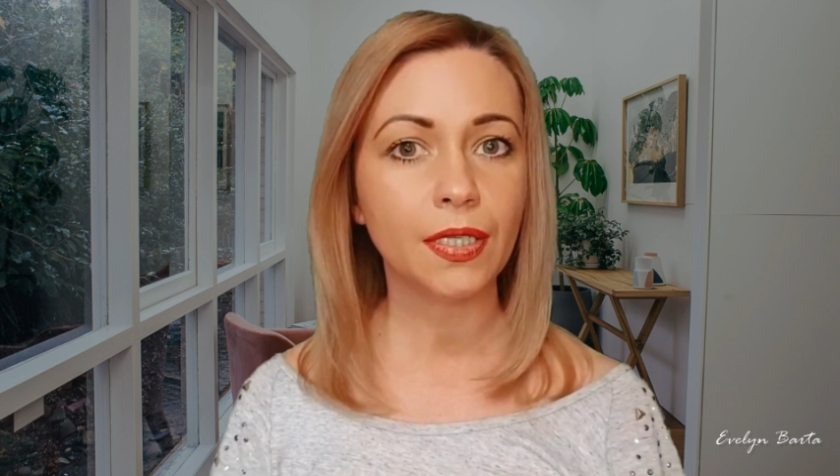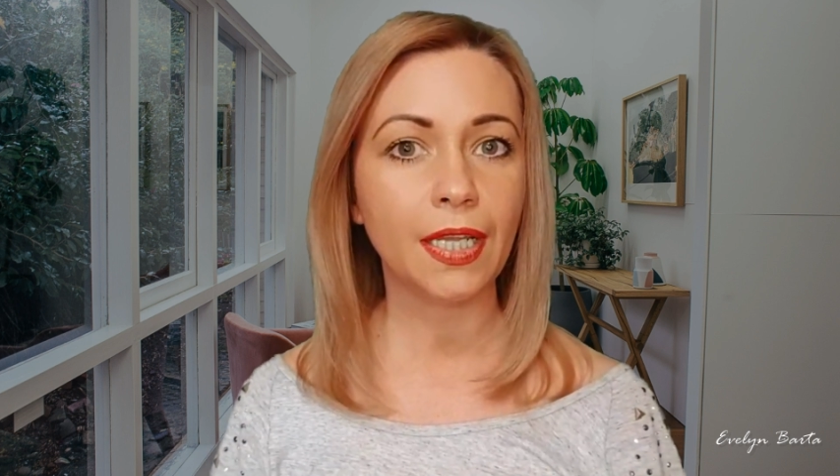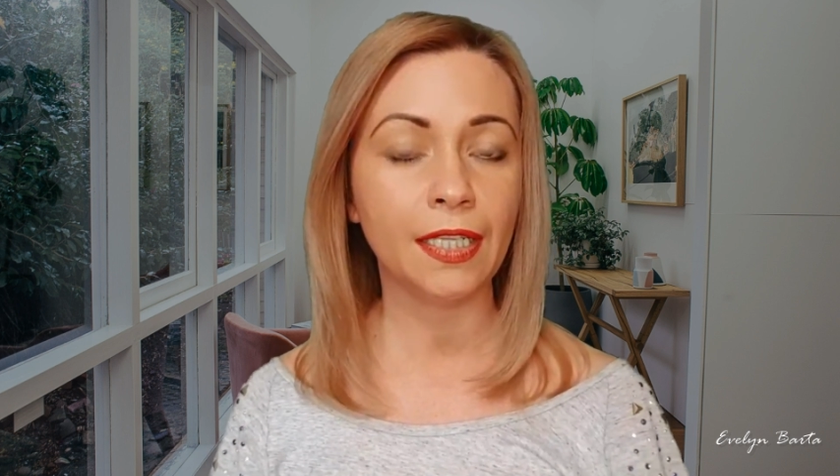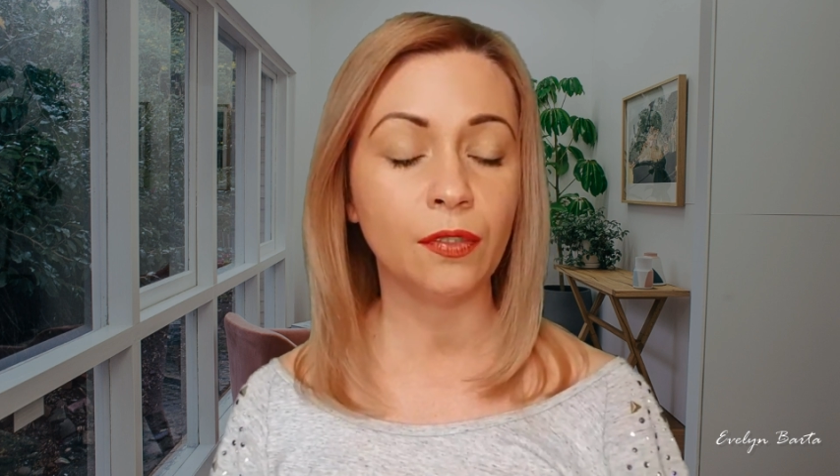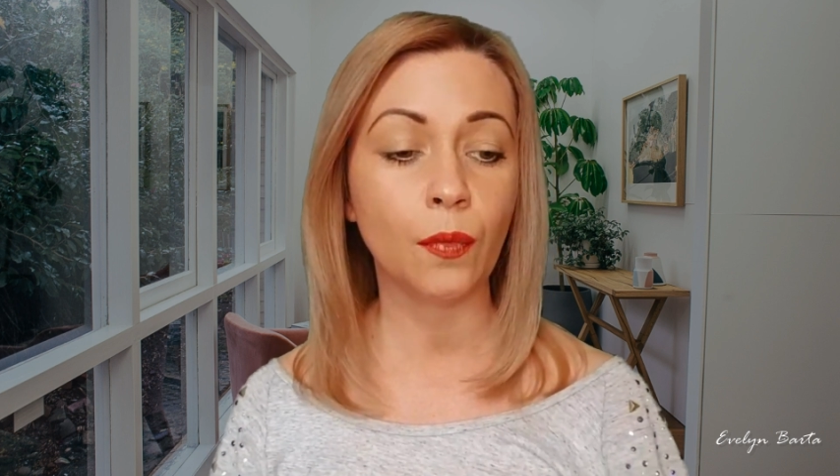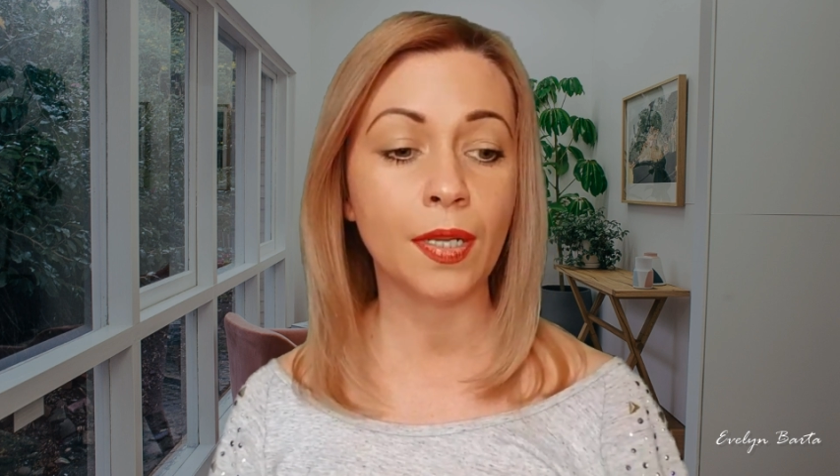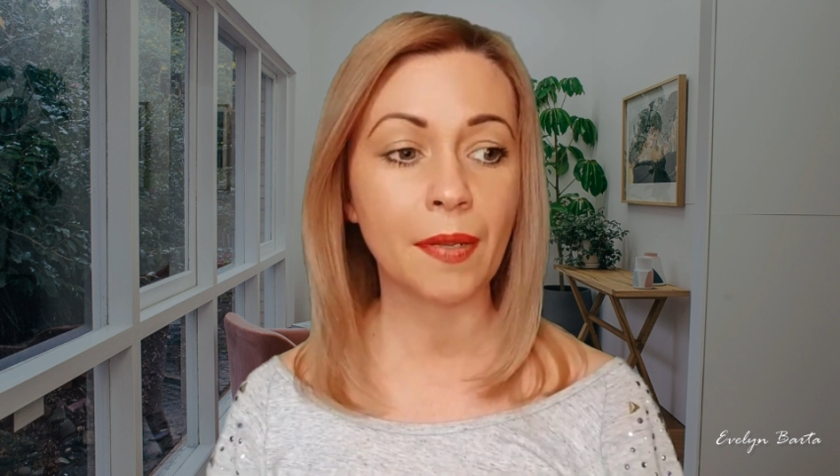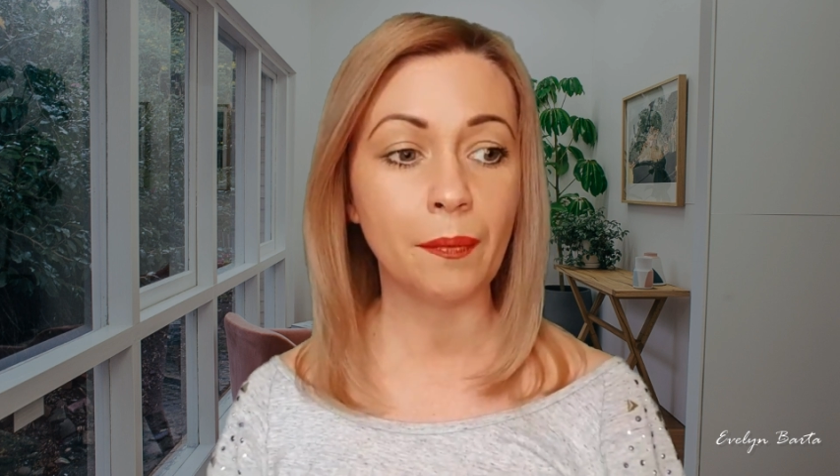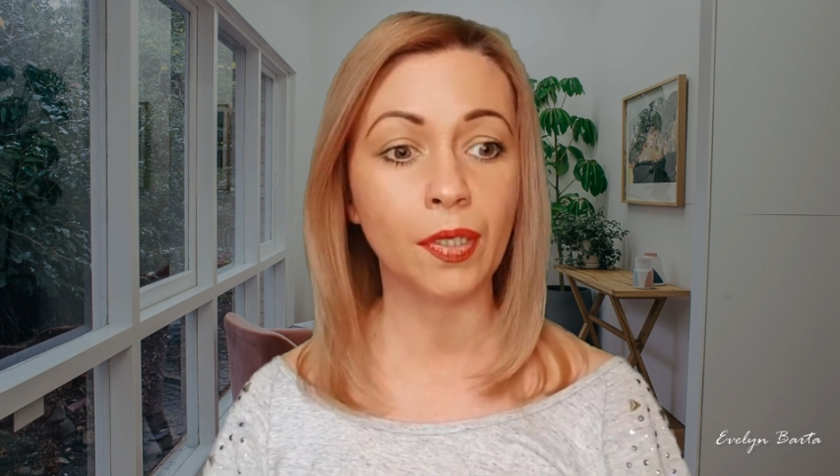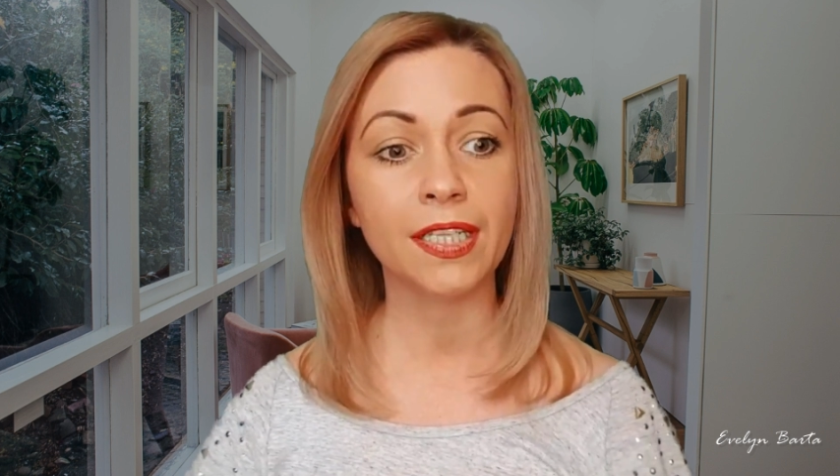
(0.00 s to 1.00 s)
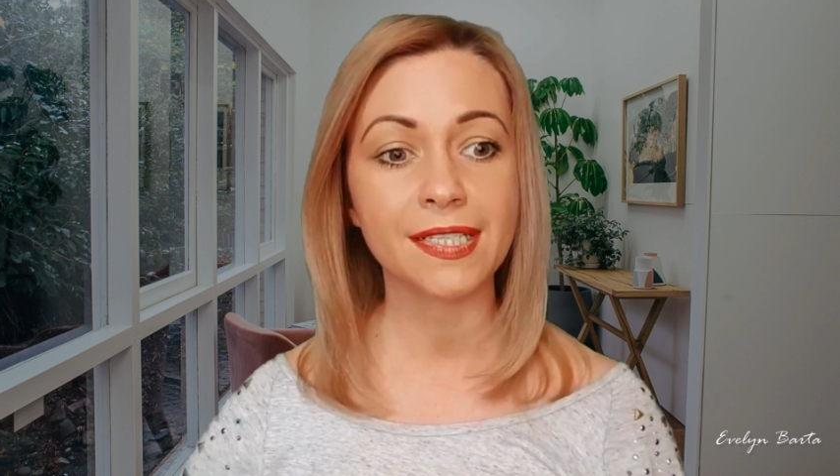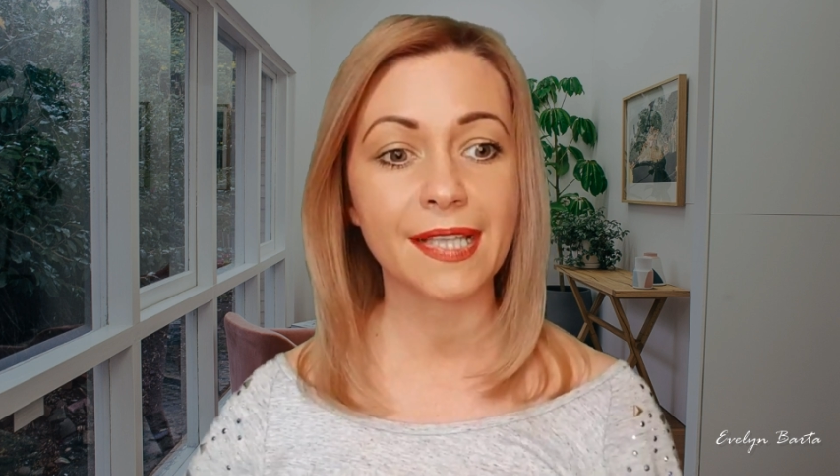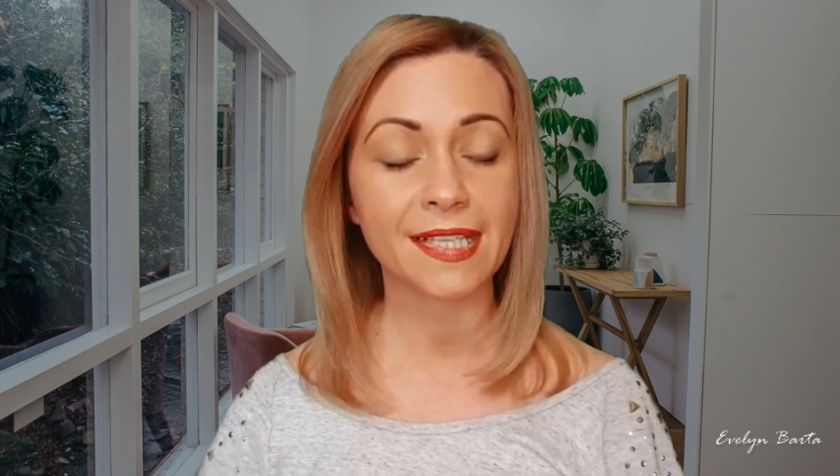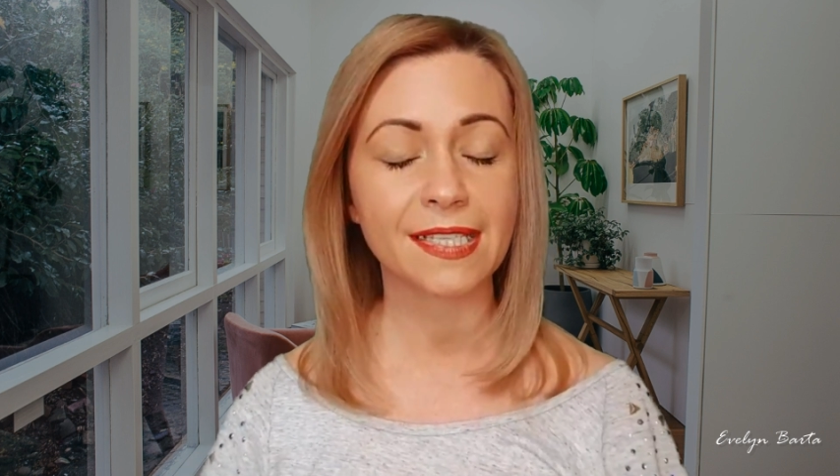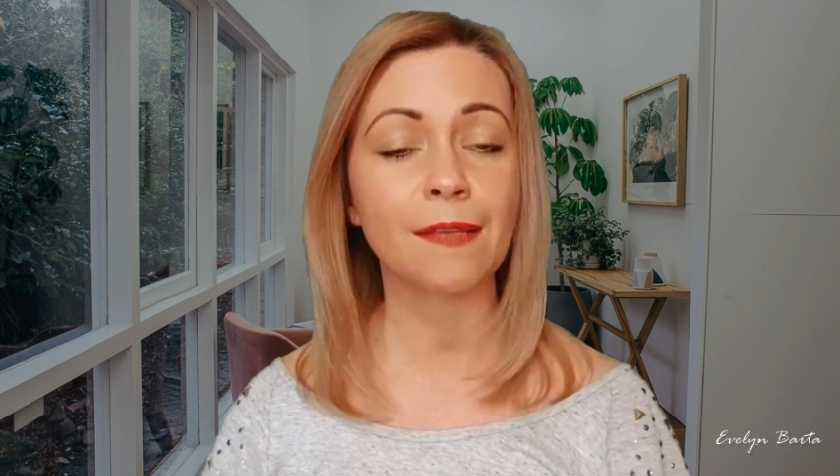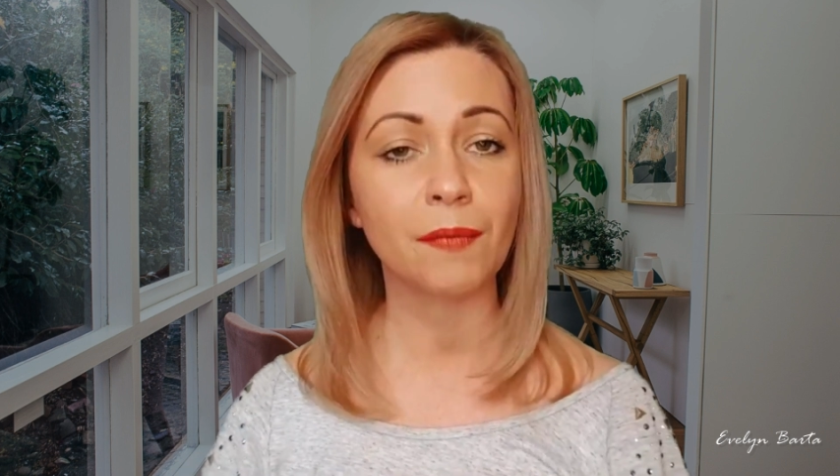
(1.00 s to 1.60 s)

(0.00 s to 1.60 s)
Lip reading: And when my body is asking